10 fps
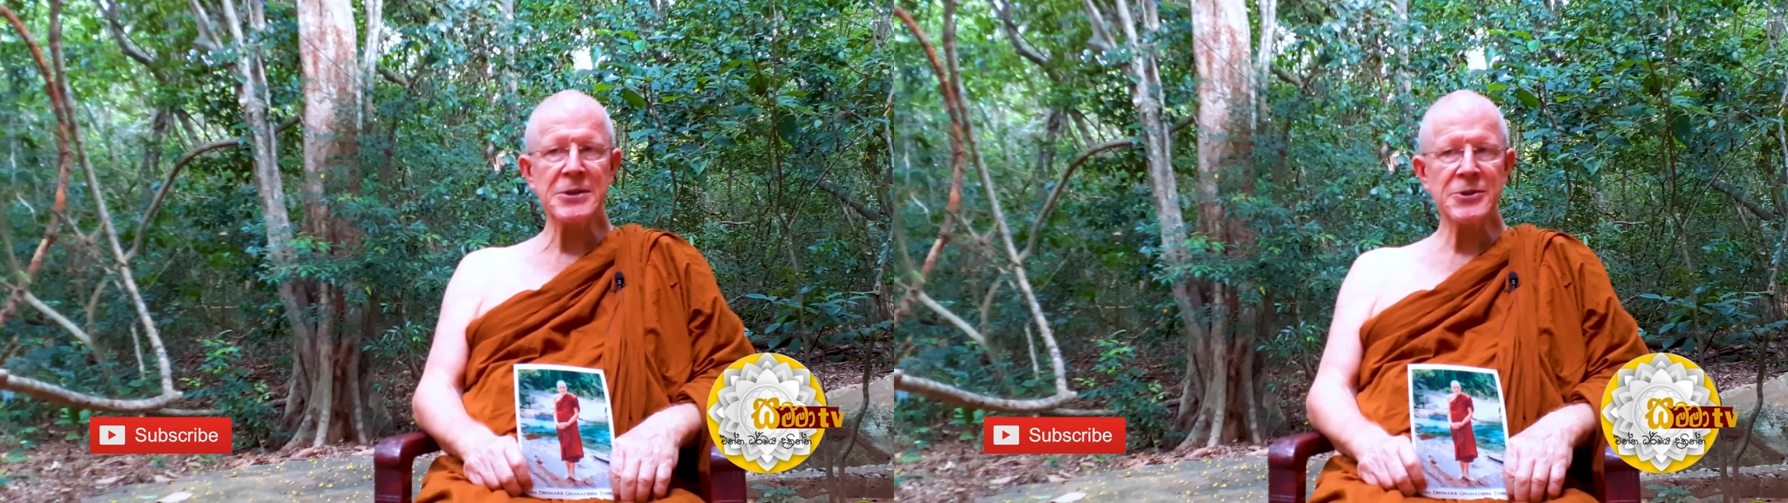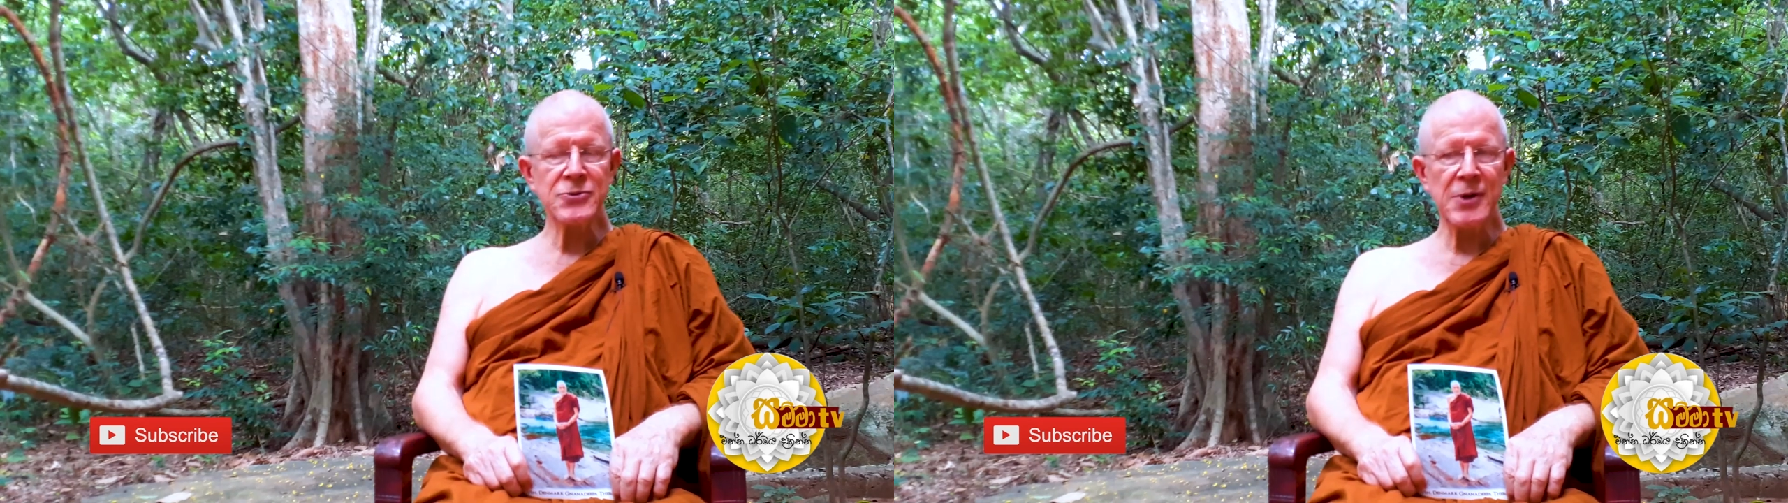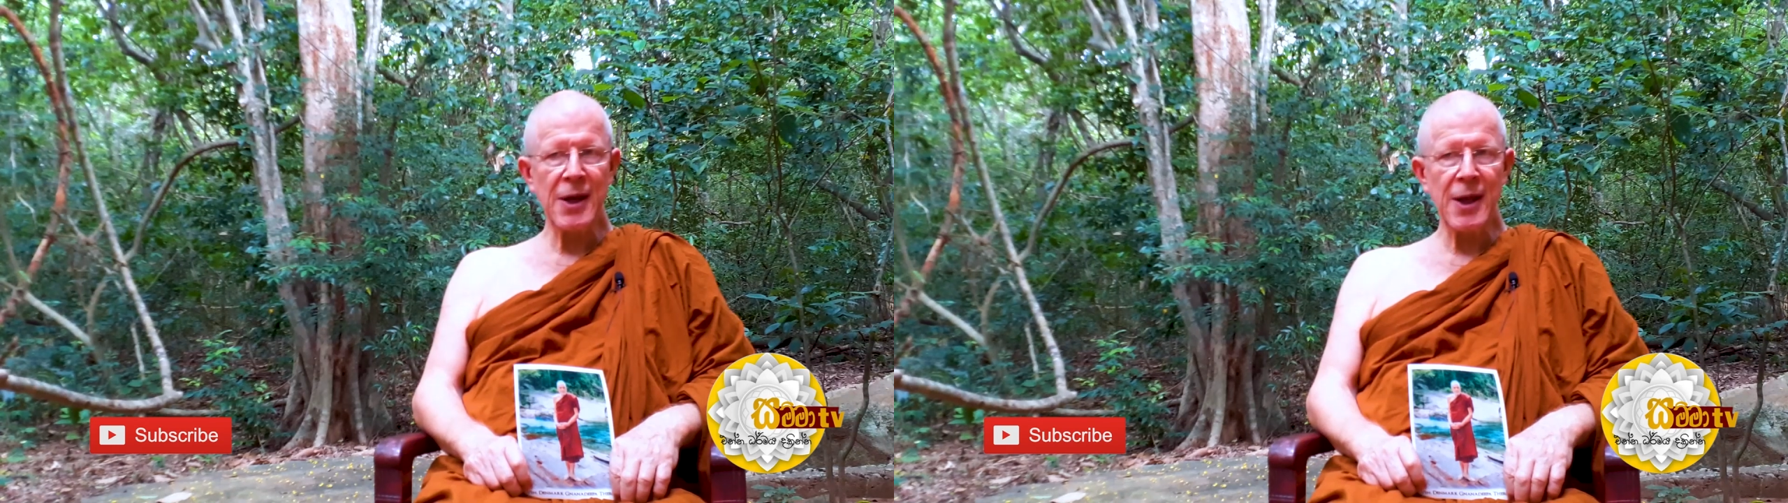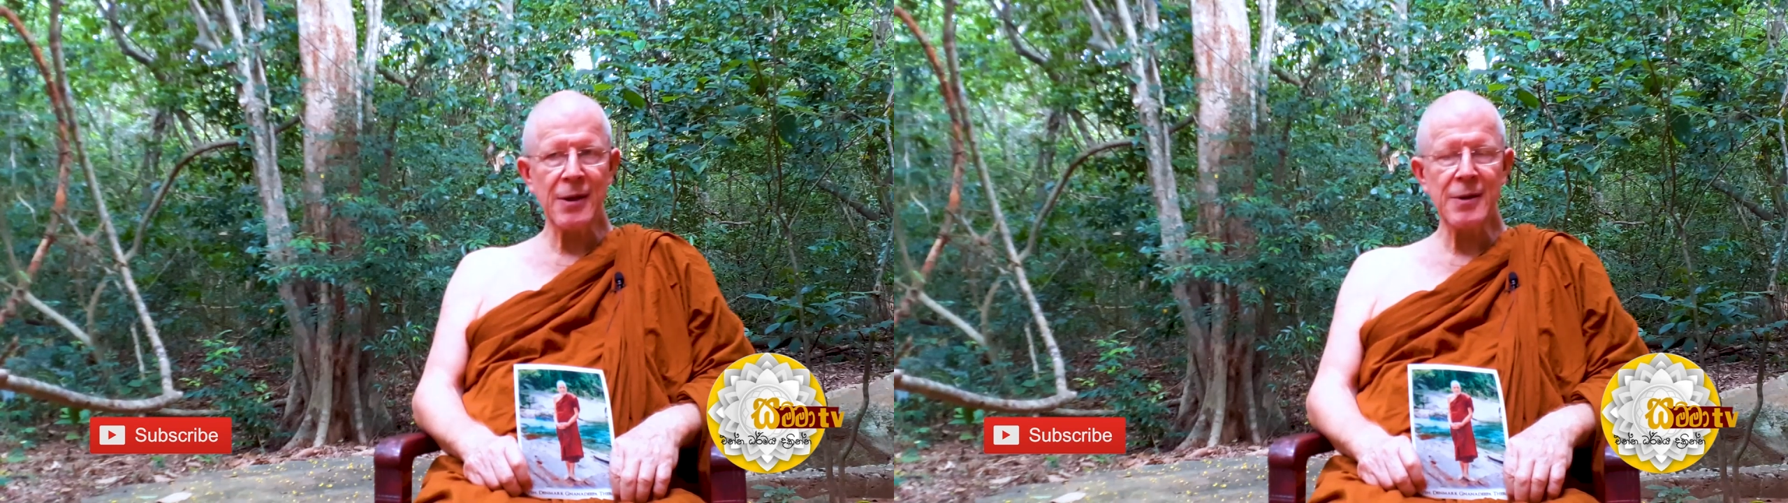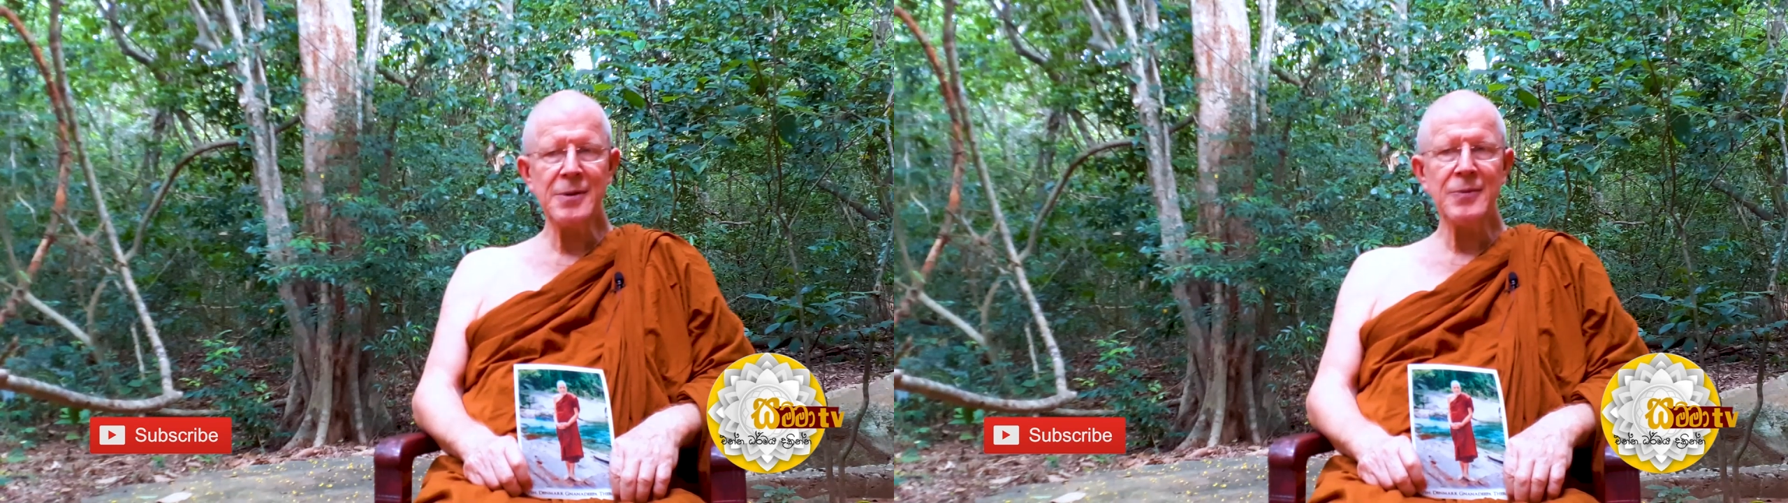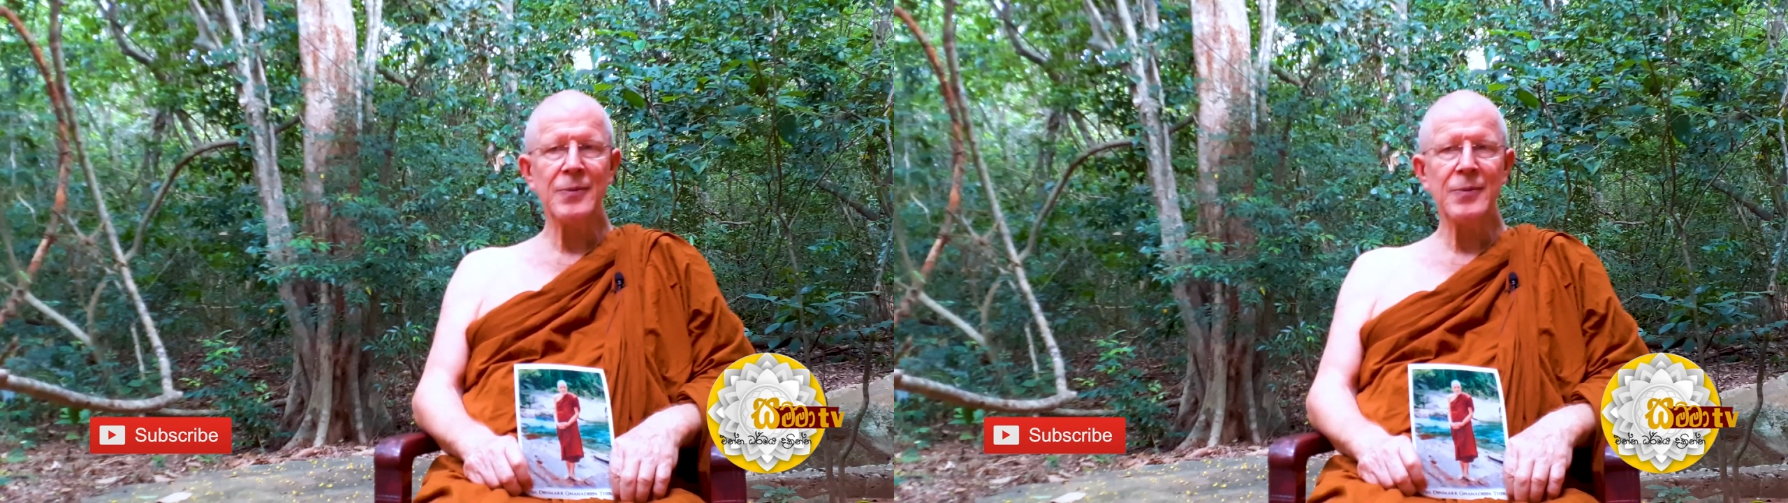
in Sri Lanka